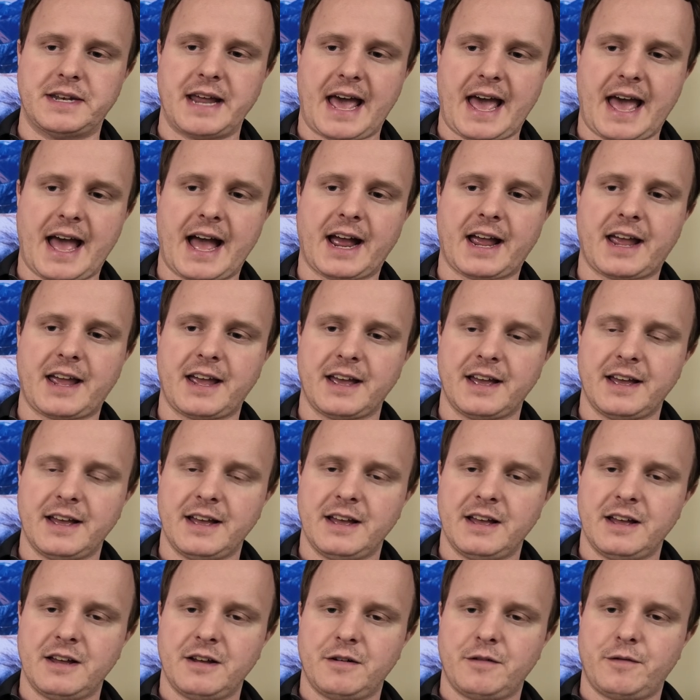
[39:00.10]
DAC
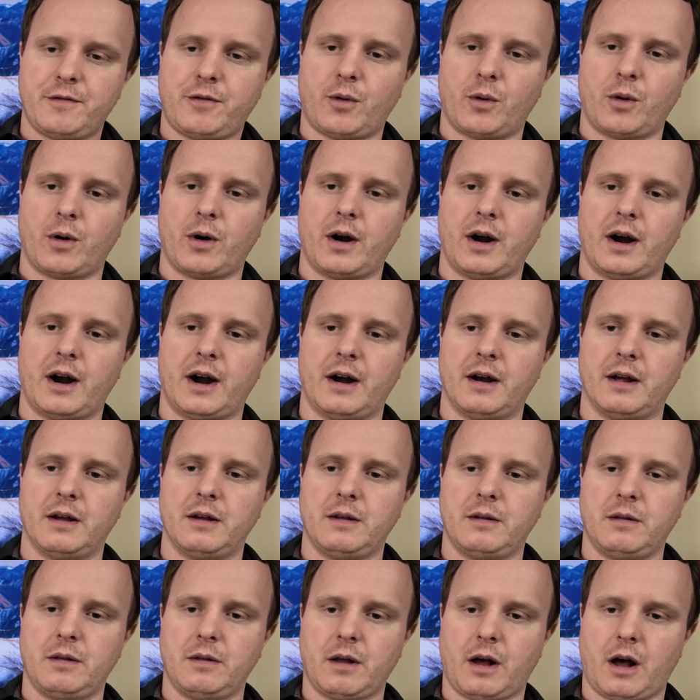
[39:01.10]
for
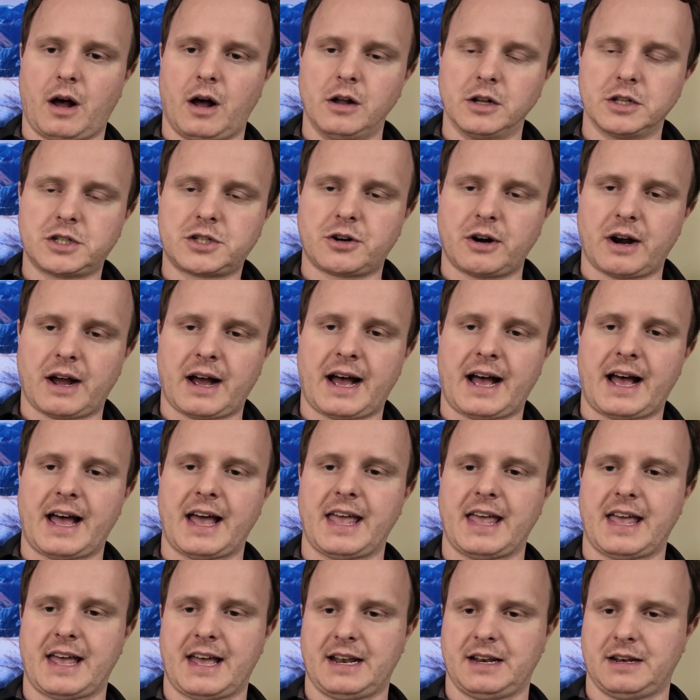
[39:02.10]
ultra
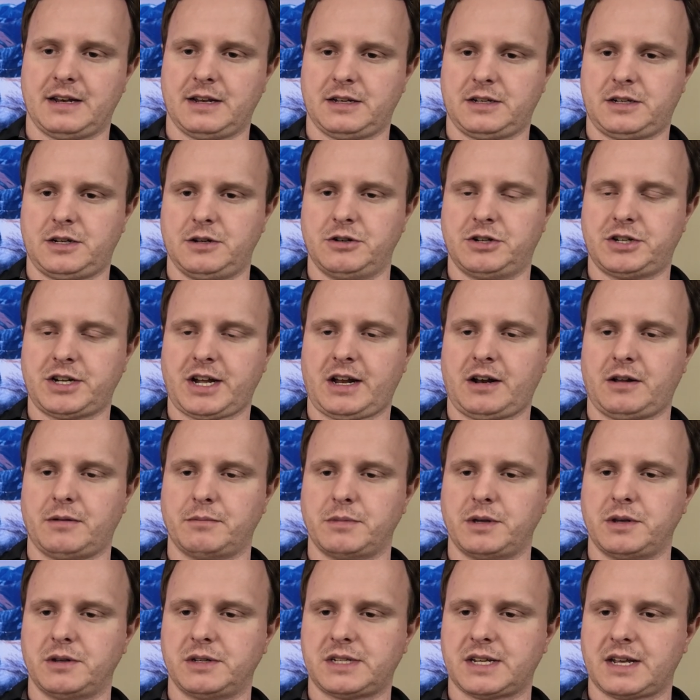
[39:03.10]
high-end 2-channel
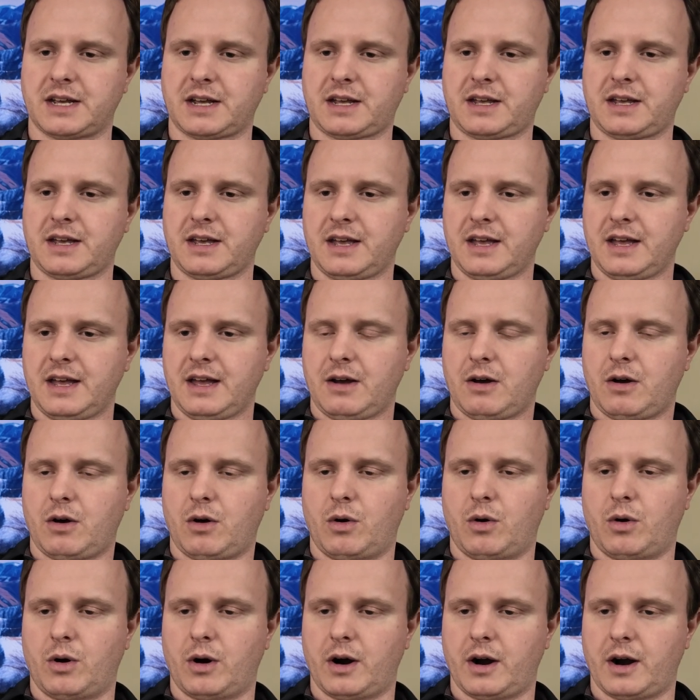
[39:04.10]
music,
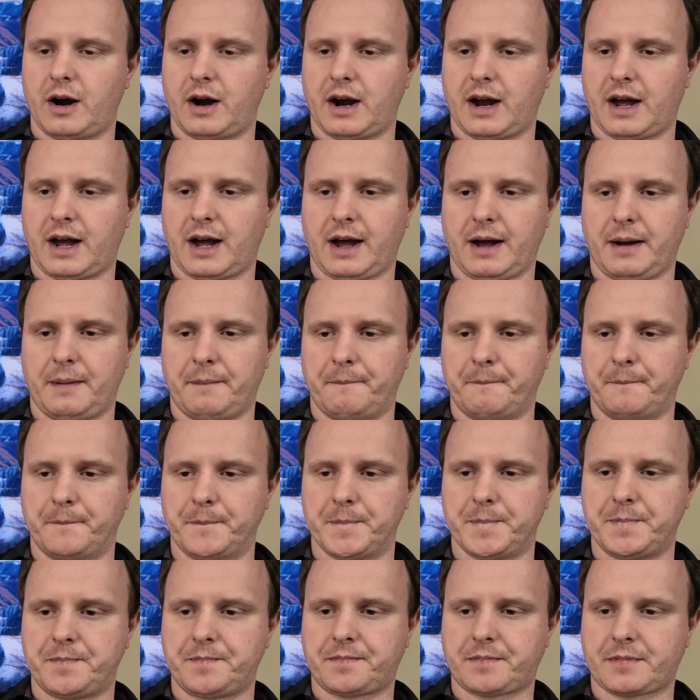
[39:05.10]
or
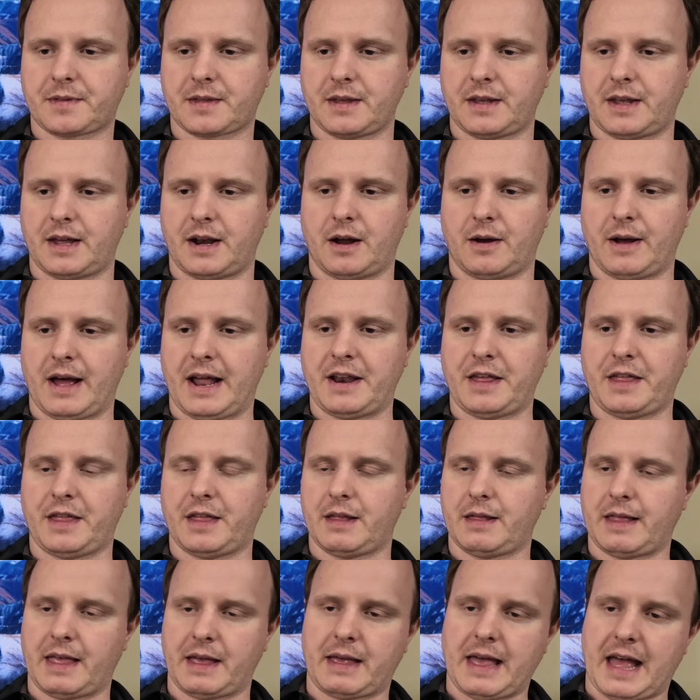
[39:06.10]

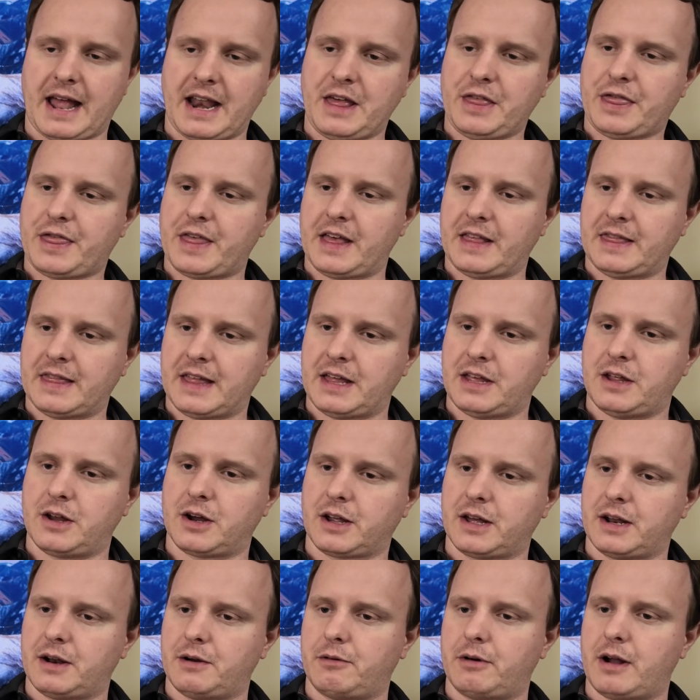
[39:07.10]
anything that you're
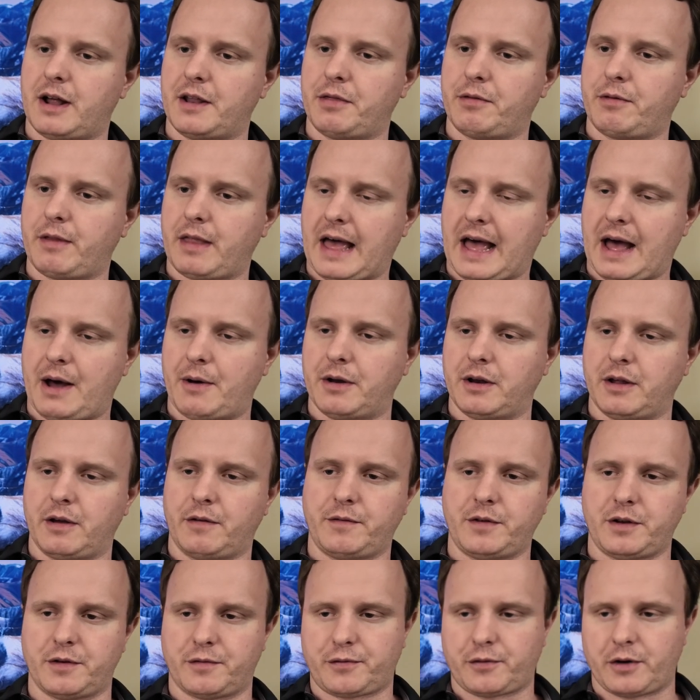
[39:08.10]
going to run out
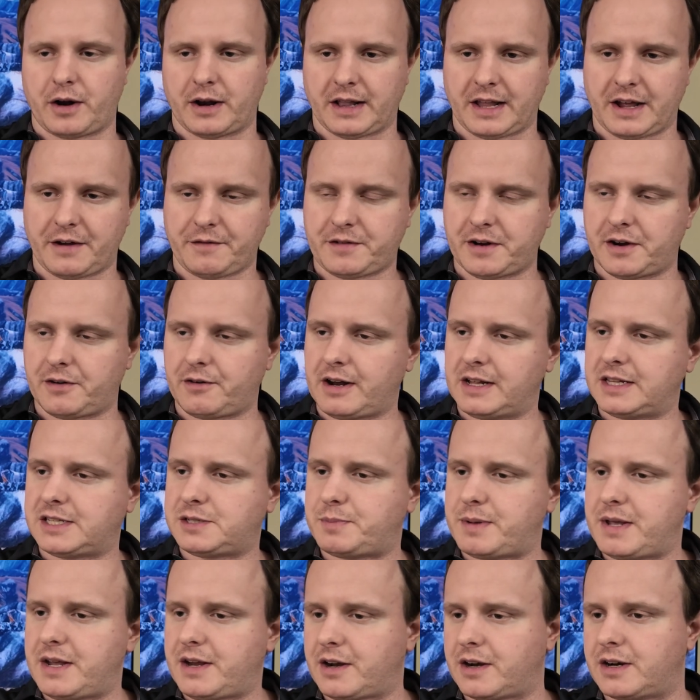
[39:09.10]
of your front, left, and right
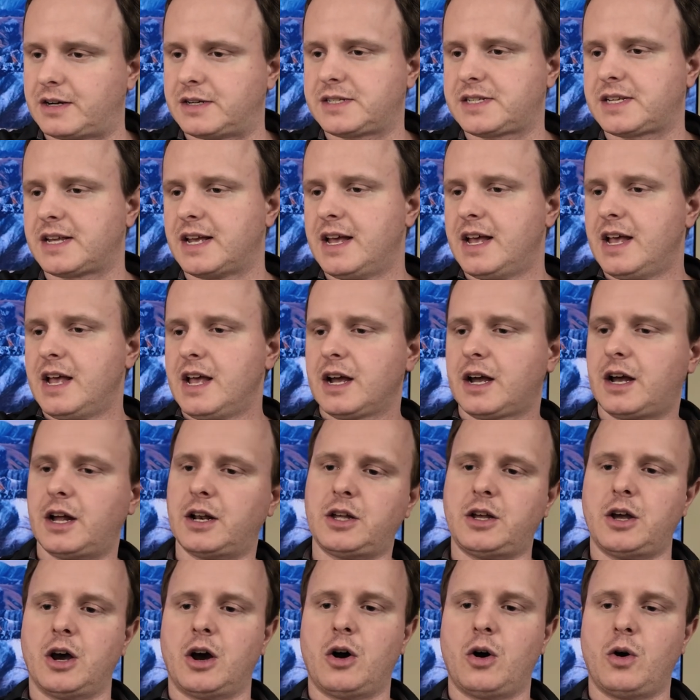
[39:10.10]
speakers
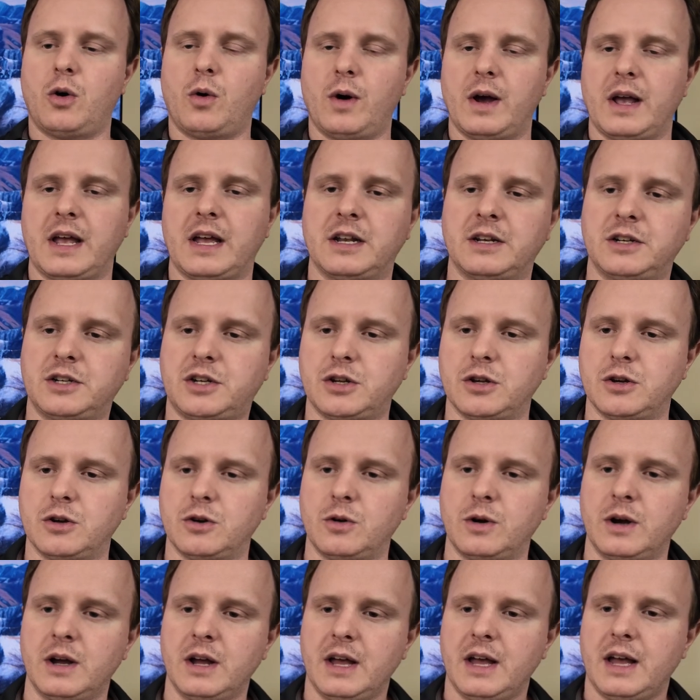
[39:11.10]
could go
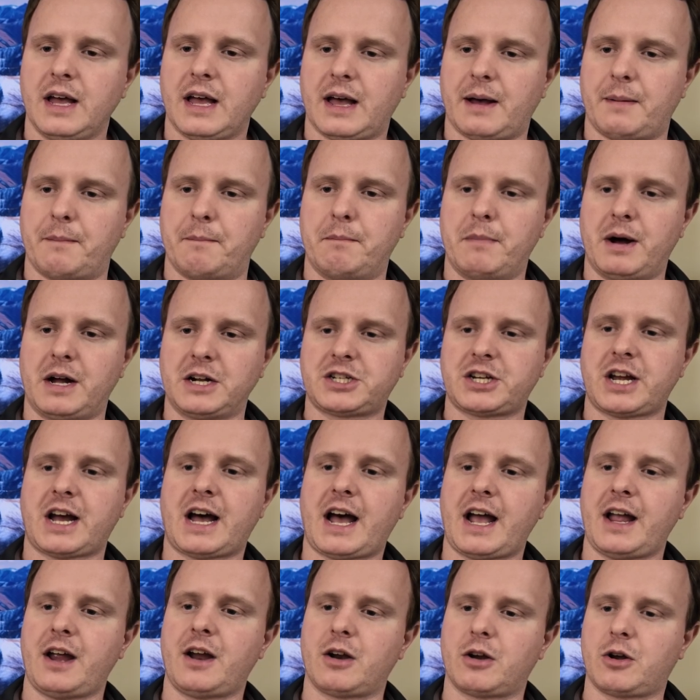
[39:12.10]
into a much
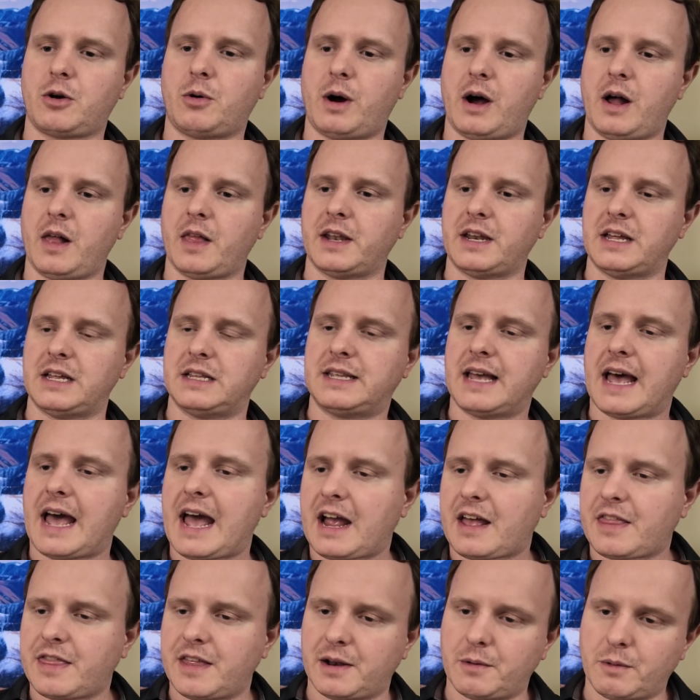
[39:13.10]
higher quality
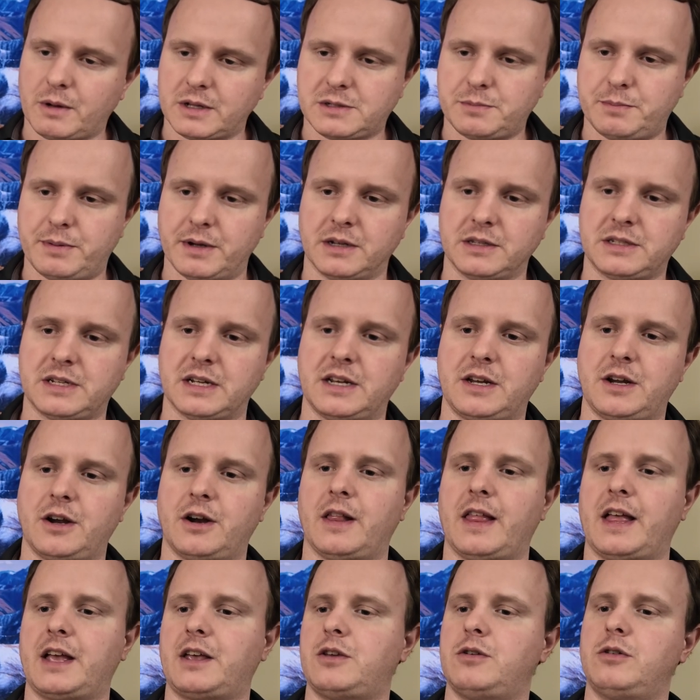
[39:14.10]
DAC than what's built in here.
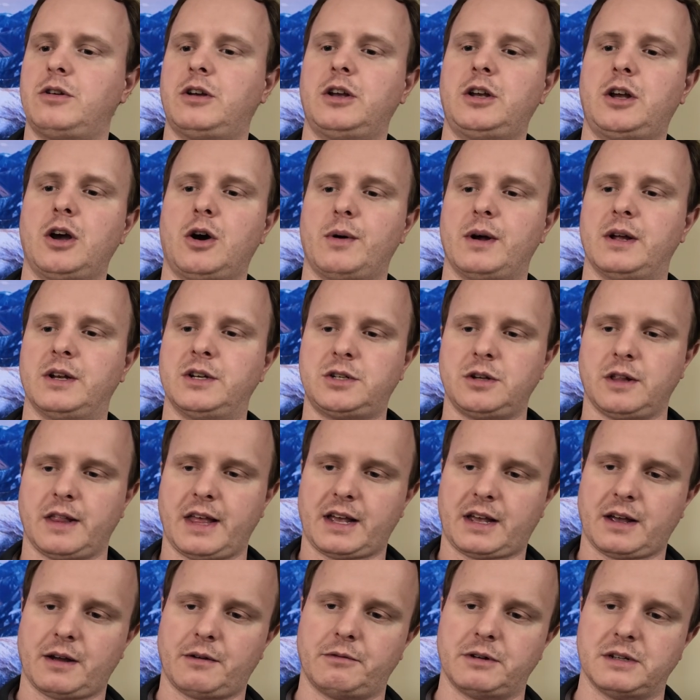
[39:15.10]
Like you could go into
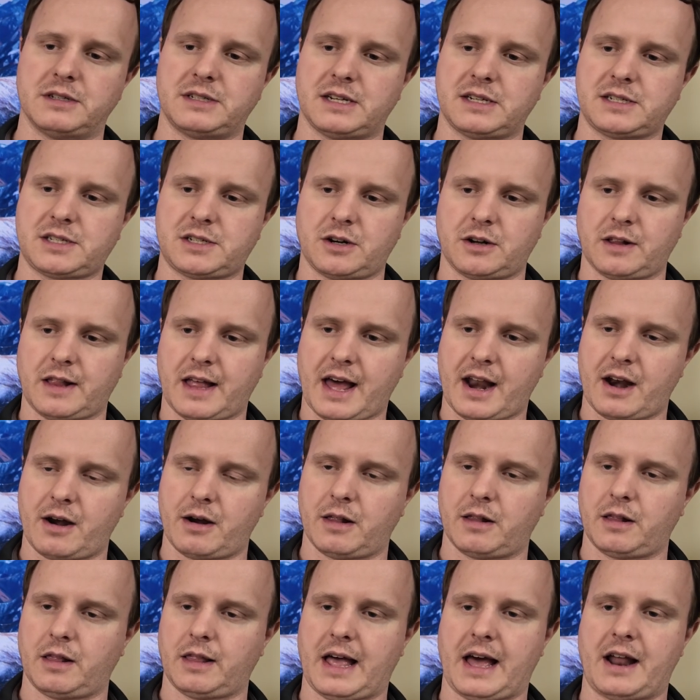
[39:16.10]
like a resistor
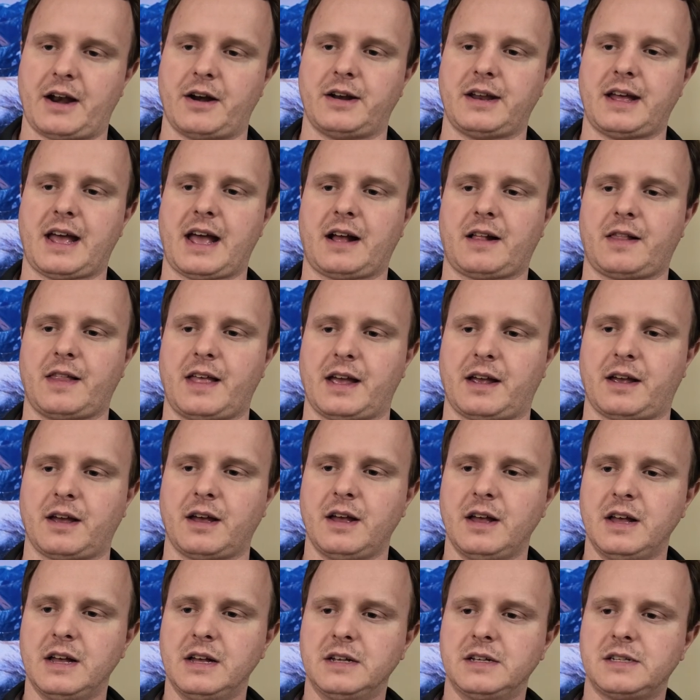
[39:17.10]
ladder DAC, like
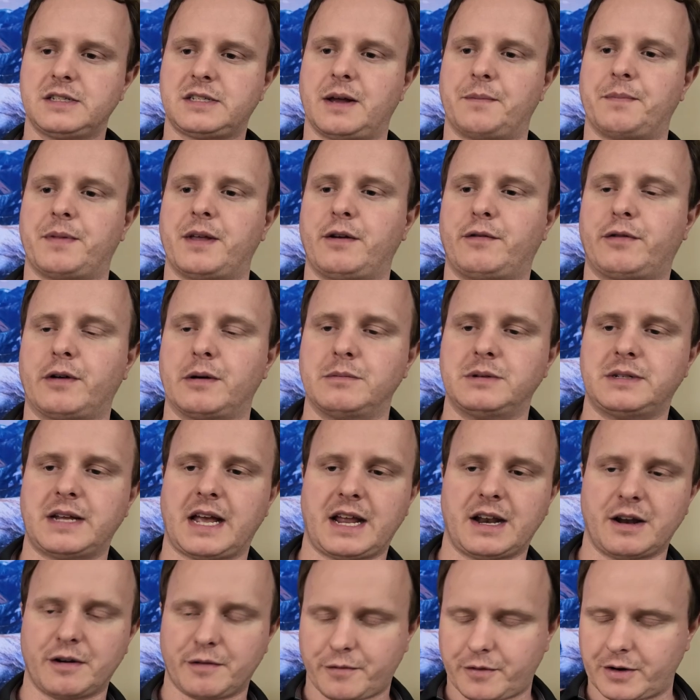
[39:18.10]
something from
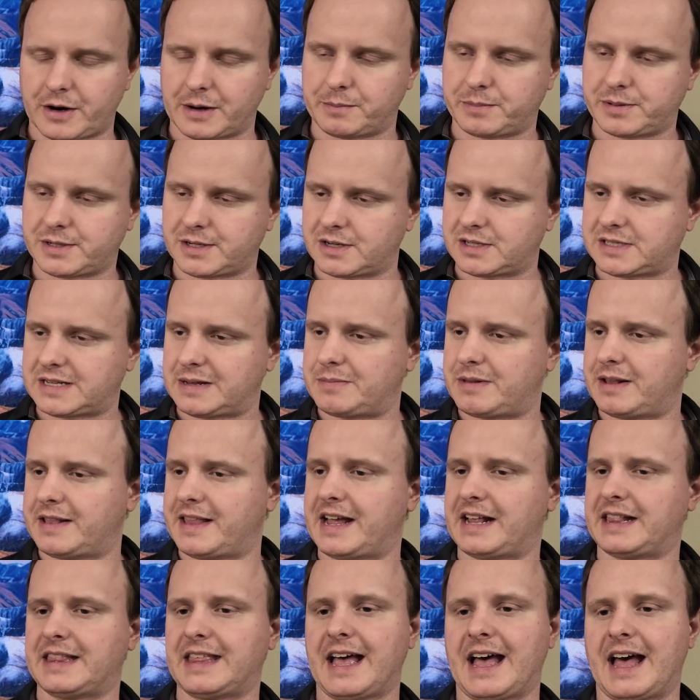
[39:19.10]
Dana Frips or something
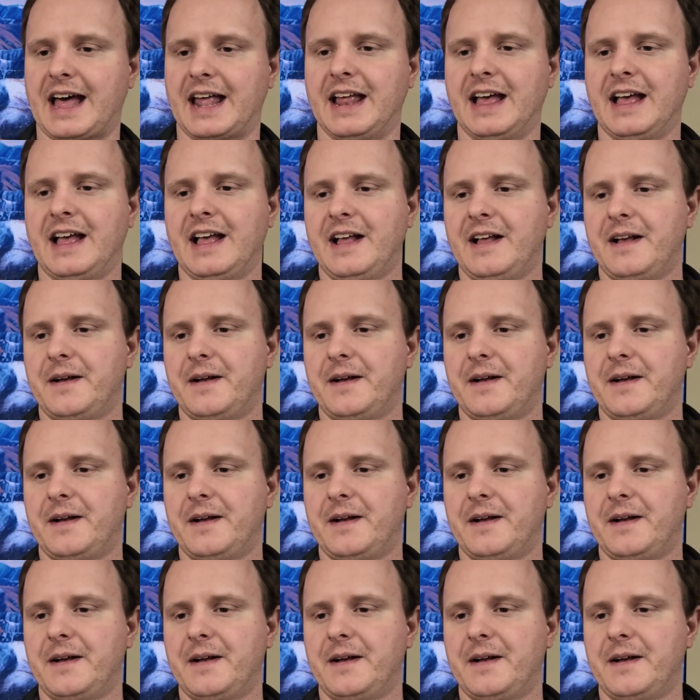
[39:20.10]
like that.